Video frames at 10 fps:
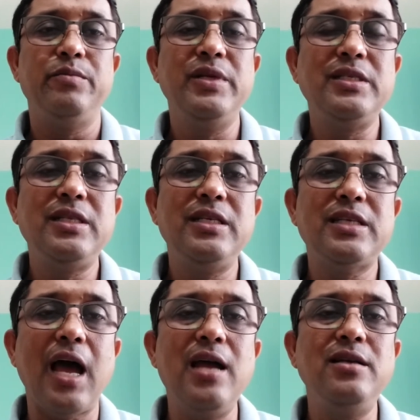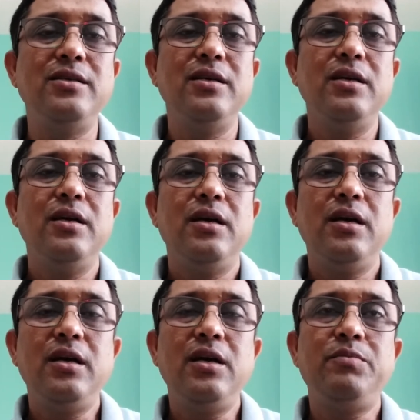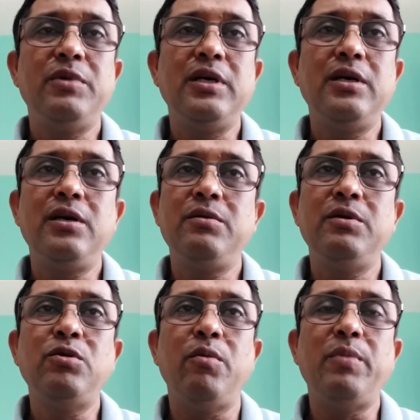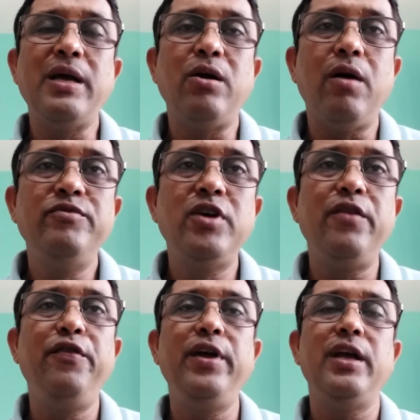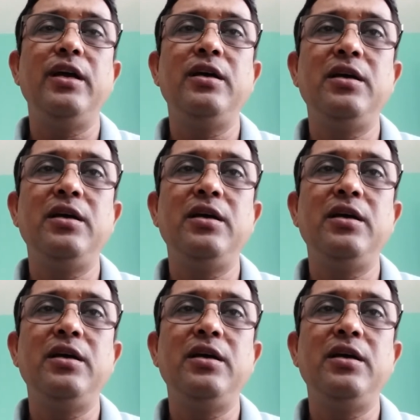Means the child by observing